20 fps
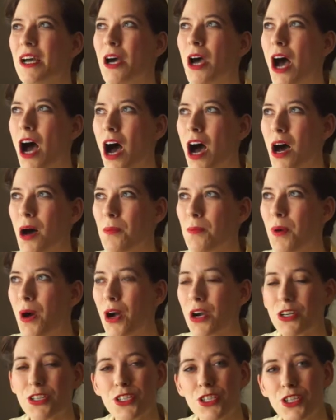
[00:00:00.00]

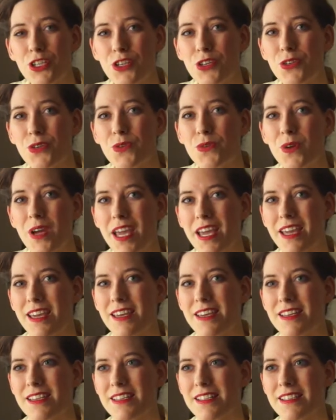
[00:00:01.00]
Part 2
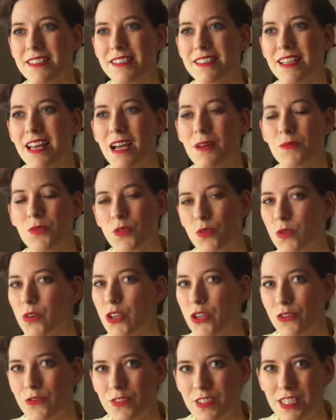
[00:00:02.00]
is I'm sure
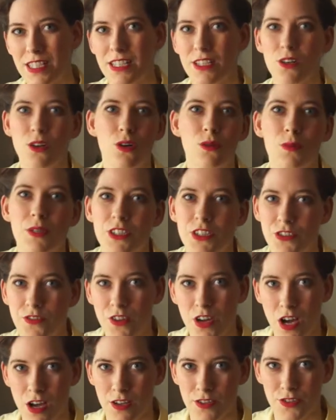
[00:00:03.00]
you've seen a whole bunch of
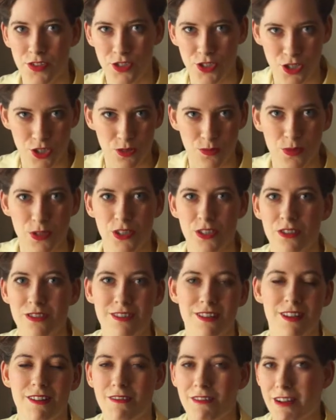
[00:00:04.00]
costubers
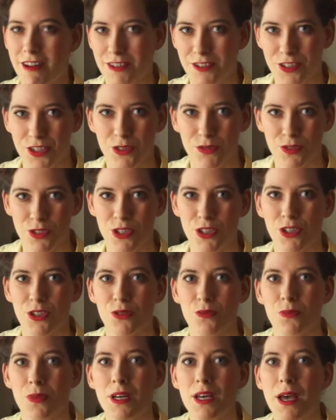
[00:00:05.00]
across
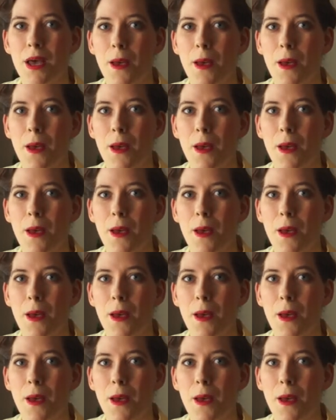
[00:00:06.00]
YouTube